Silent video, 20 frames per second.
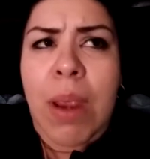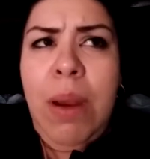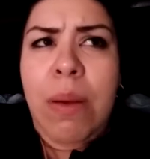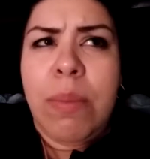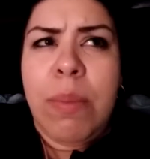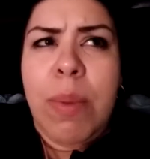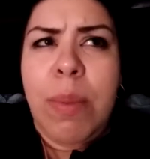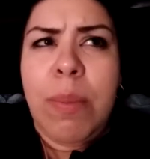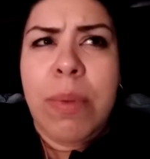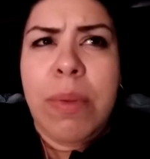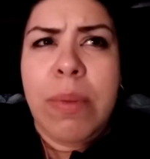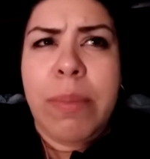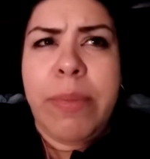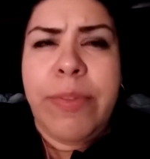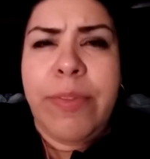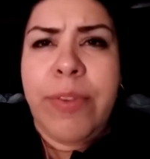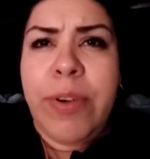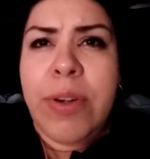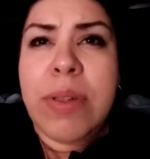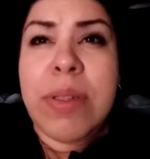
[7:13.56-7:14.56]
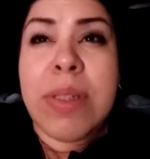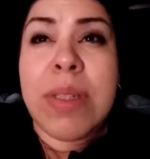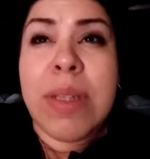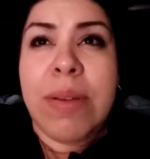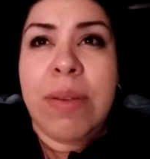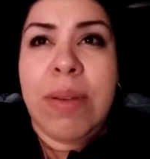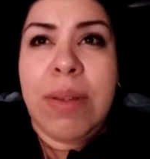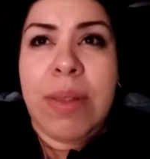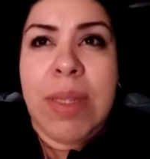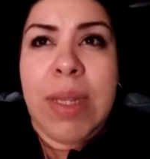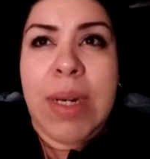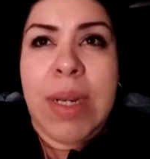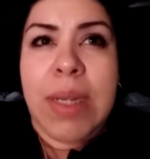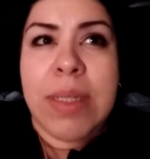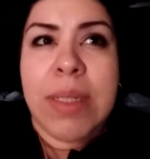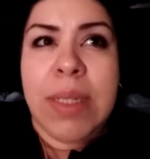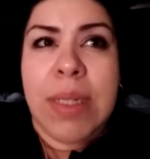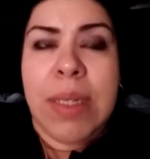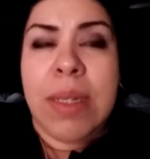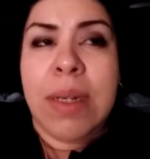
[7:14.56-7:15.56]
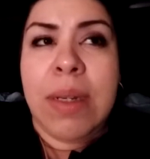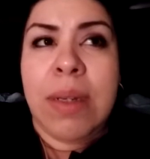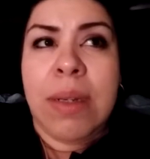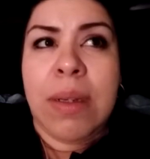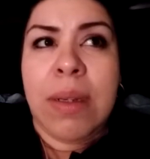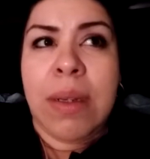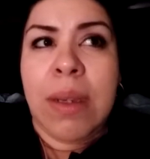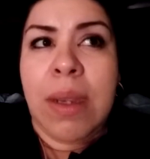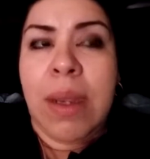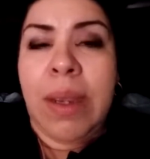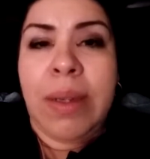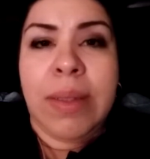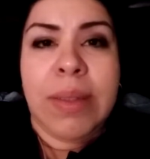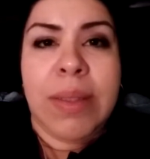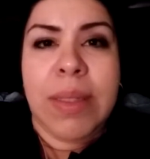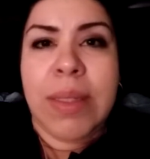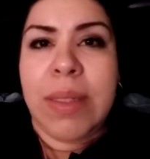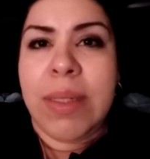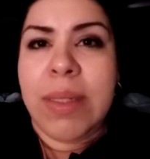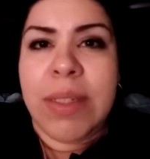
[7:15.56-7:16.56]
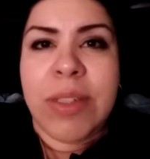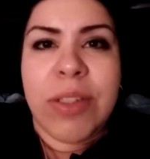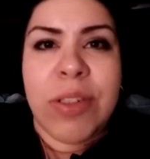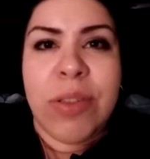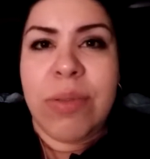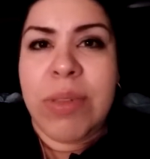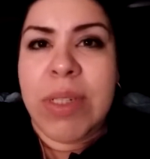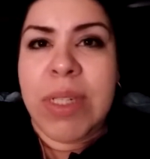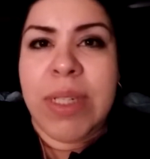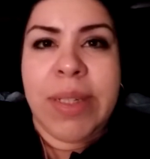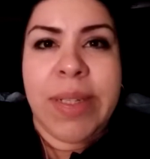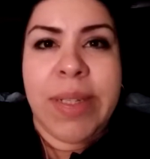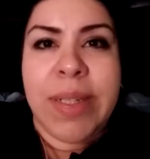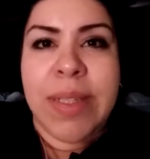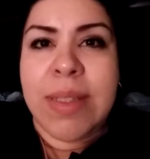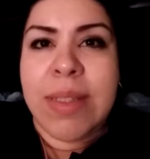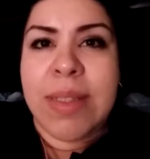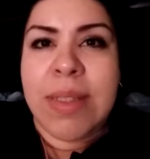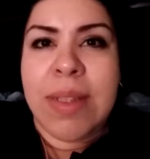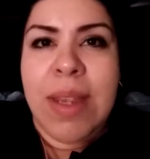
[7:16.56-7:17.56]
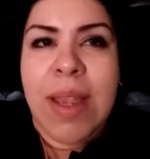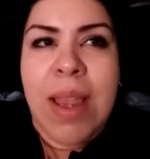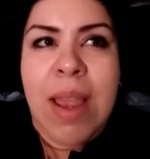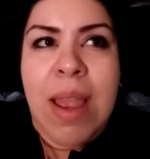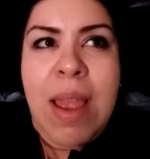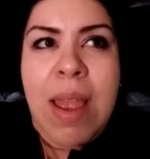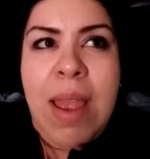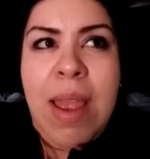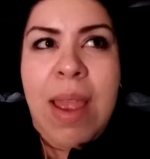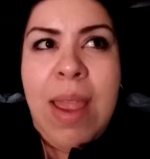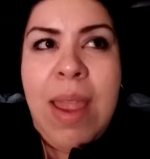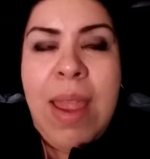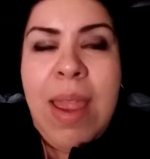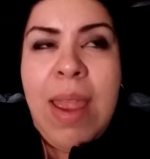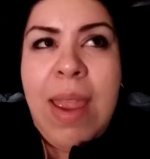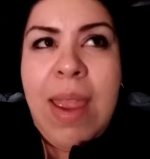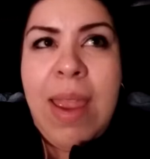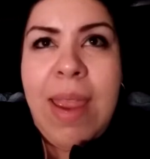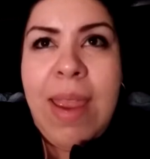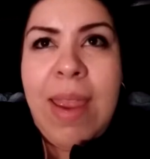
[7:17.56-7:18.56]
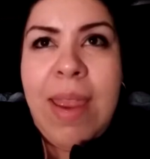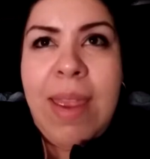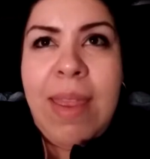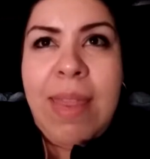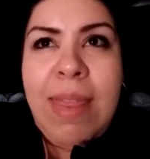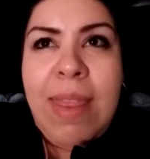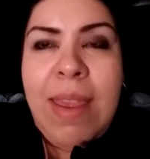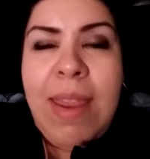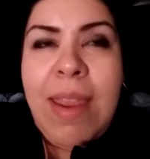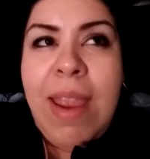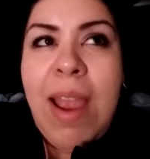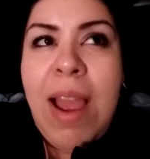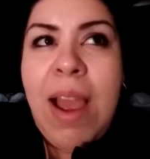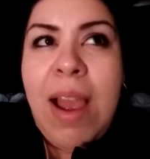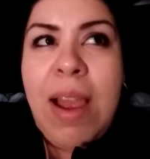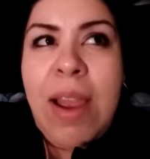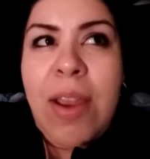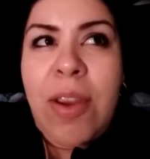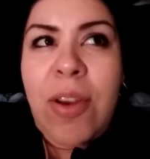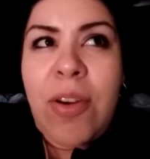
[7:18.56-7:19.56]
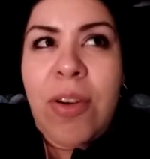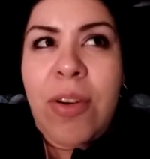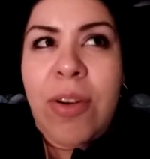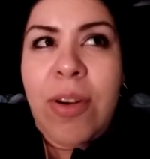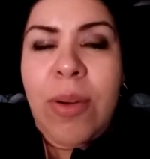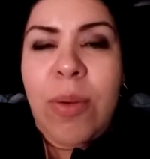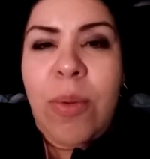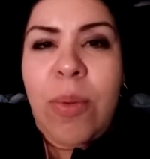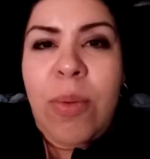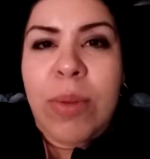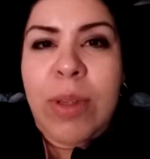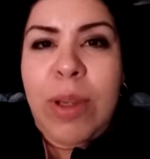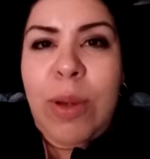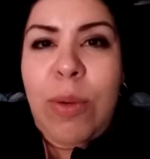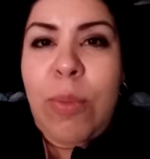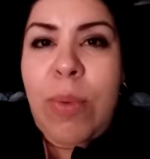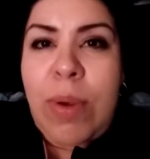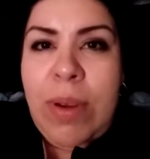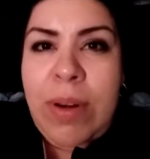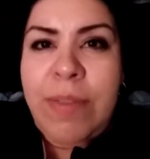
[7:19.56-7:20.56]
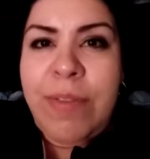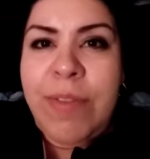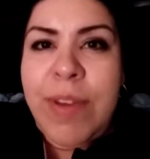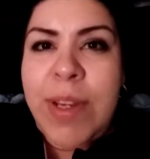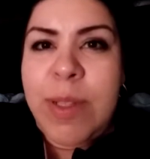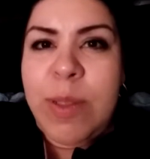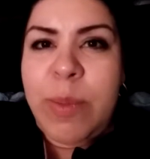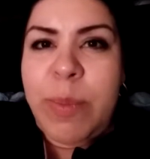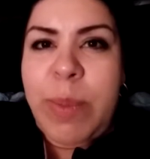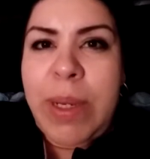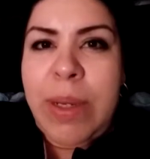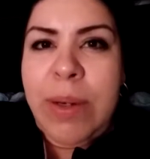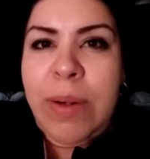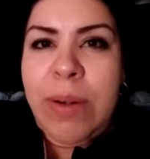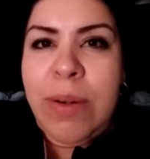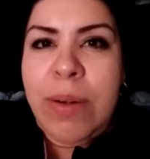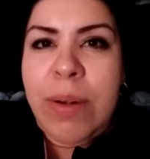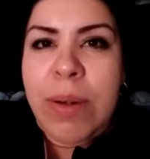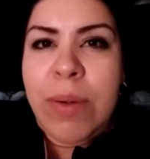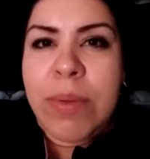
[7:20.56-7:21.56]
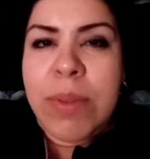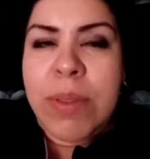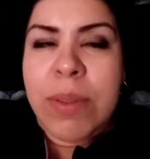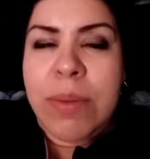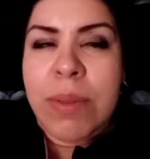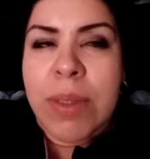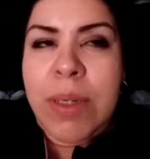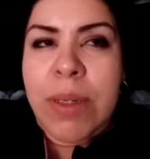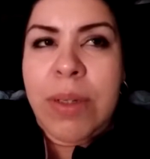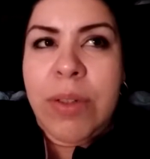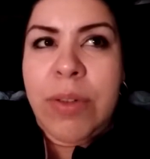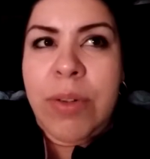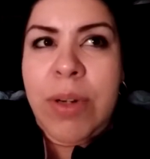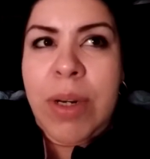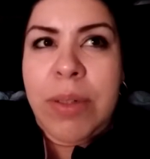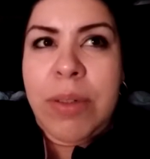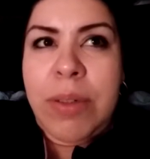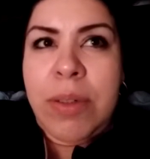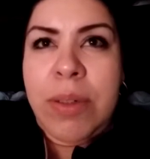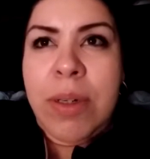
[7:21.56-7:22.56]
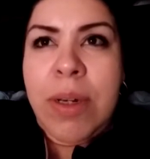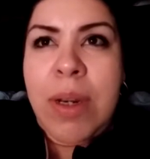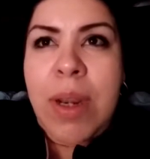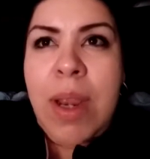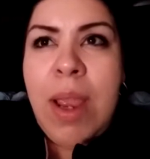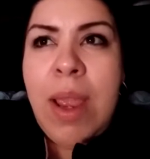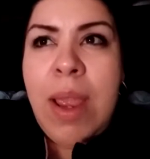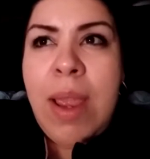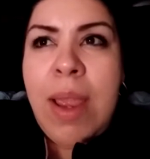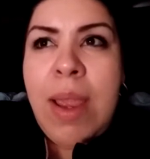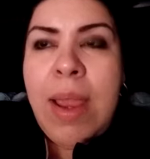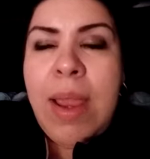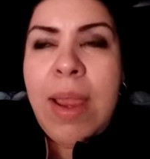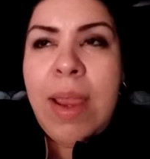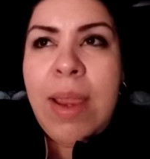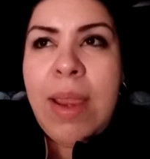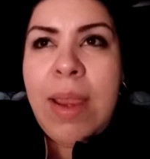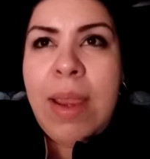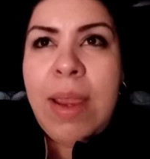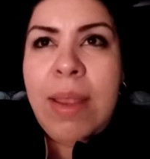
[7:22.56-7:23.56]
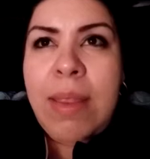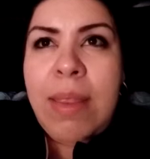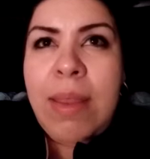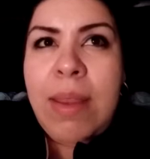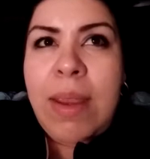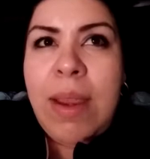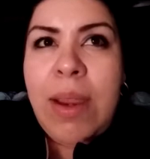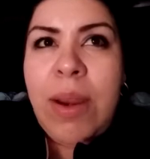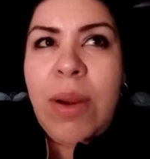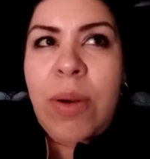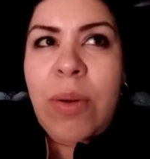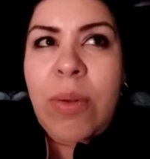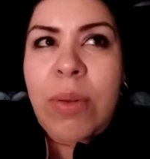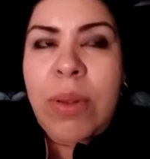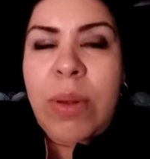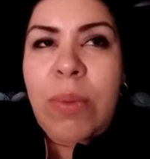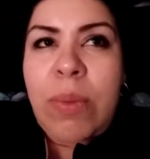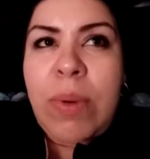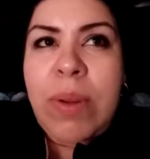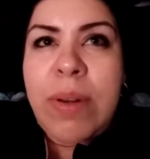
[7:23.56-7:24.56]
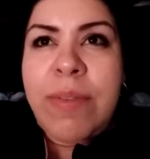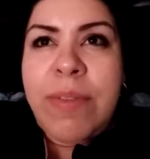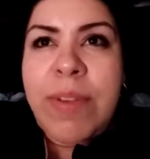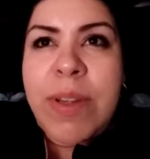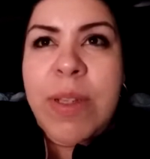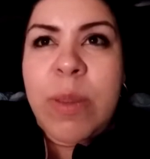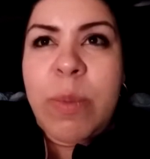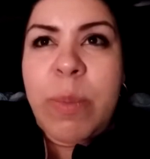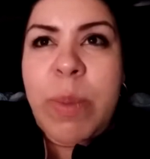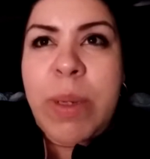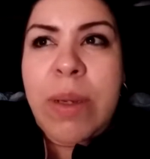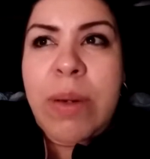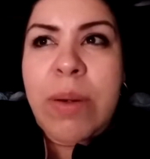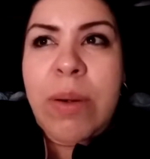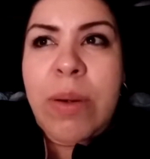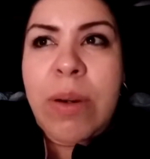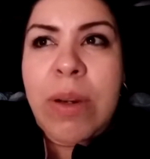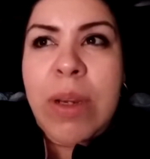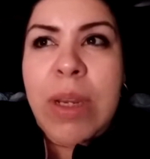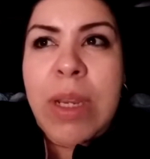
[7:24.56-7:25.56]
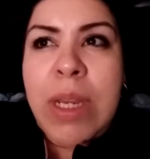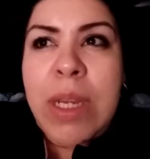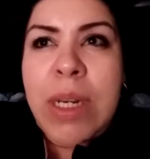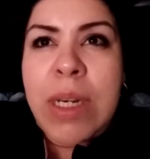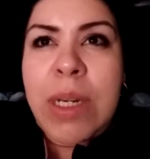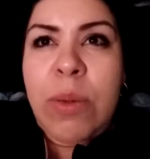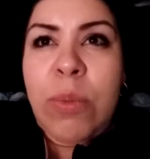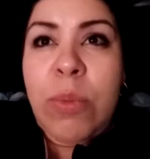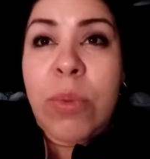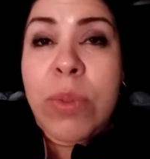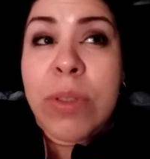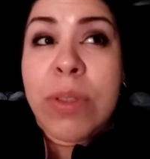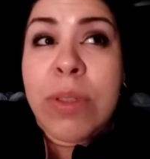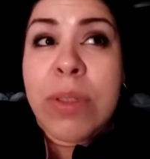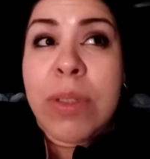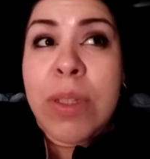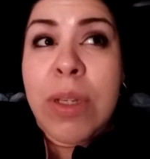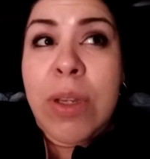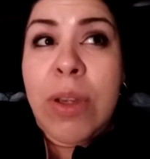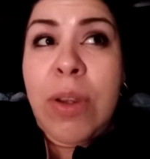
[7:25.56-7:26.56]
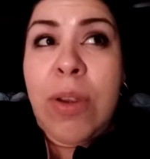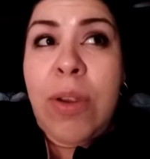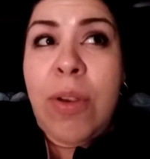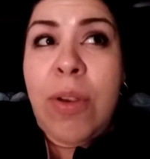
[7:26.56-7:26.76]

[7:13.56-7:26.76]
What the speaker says: I remember the first event that I didn't issue tickets, and they hired only one face painter. It was through a contractor. And they hired only one face painter, and it was